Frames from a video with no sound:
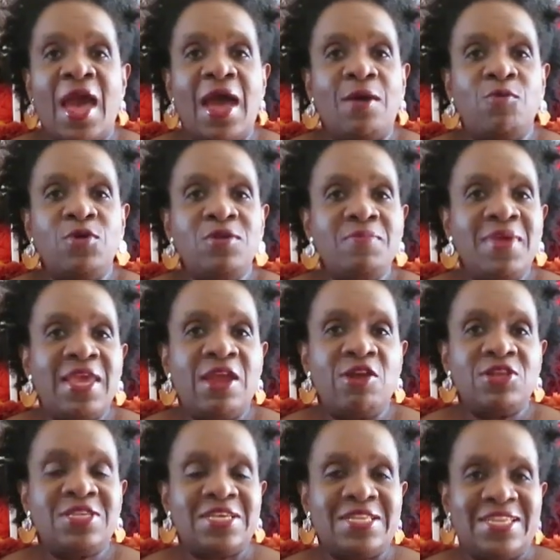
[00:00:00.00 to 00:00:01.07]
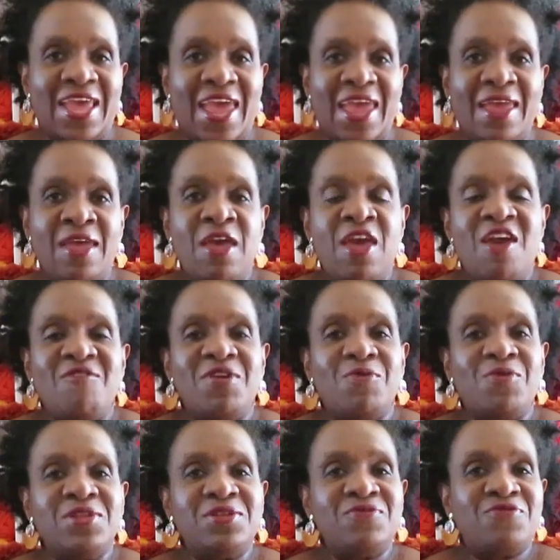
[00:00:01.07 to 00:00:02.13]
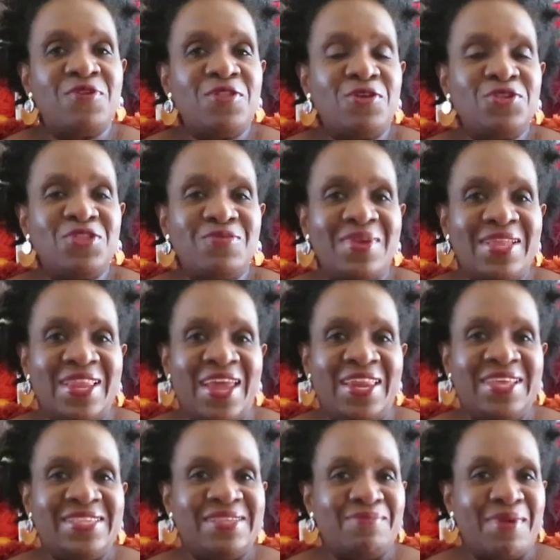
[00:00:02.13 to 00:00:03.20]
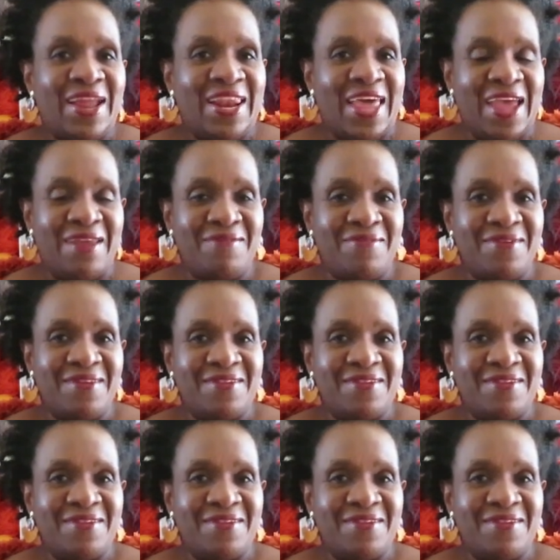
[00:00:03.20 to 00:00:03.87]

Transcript: I wouldn't be here today if it wasn't for those 3 ladies in my life.